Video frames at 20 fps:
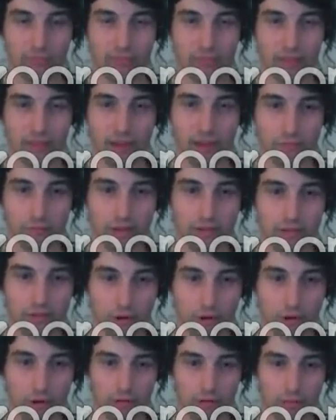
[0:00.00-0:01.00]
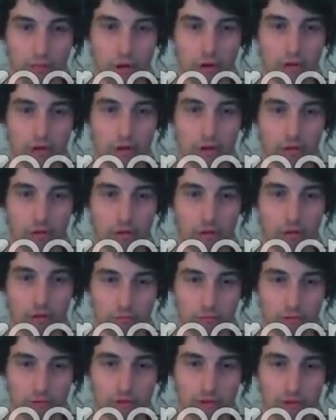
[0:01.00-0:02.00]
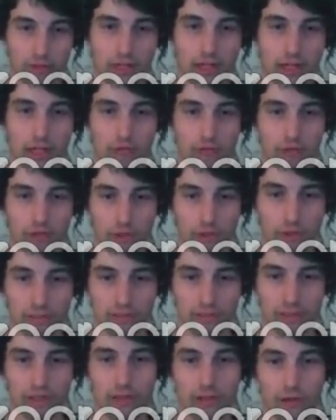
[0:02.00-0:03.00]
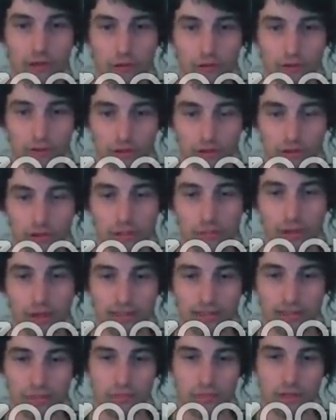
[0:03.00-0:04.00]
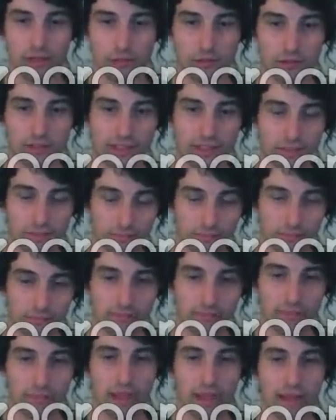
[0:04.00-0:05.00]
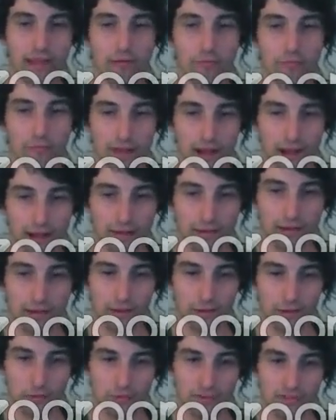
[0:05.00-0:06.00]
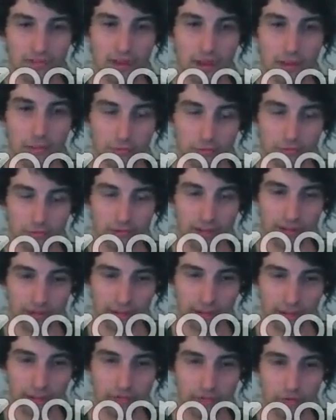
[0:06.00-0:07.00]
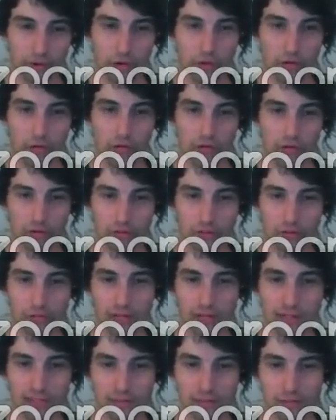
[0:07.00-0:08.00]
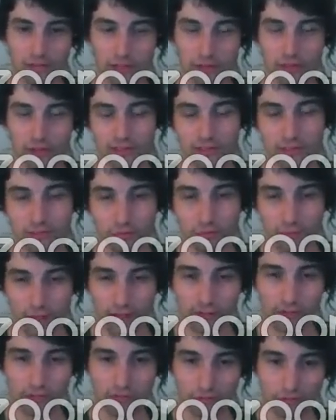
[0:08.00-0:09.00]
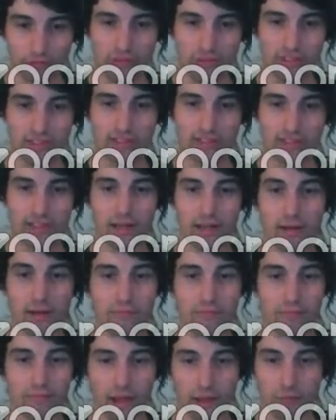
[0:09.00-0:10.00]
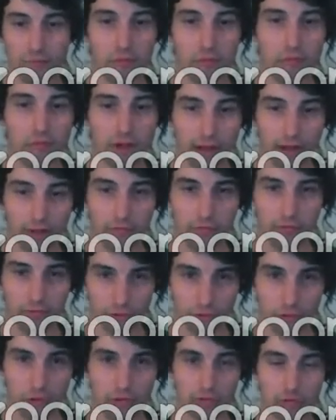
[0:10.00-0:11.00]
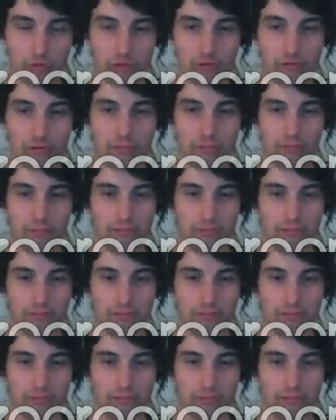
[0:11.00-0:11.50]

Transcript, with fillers: Then we talk about our contribution, which is conditional bisimilarity. We then use up to techniques for conditional bisimulations to make the proofs easier, and we will end with a conclusion.